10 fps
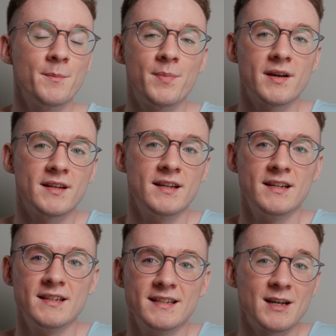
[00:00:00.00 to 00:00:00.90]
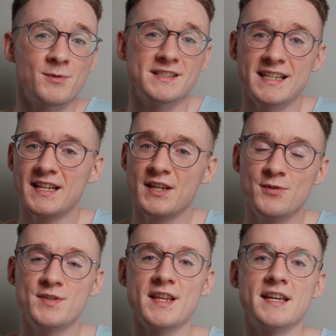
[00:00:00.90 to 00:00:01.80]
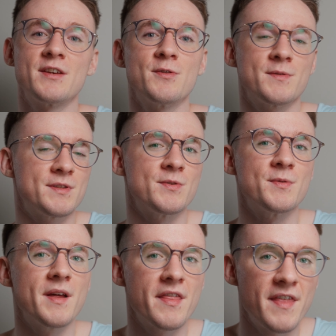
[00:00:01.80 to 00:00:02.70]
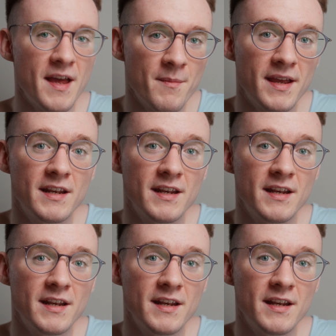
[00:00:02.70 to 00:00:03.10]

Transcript: But yeah, once again, huge thank you to them.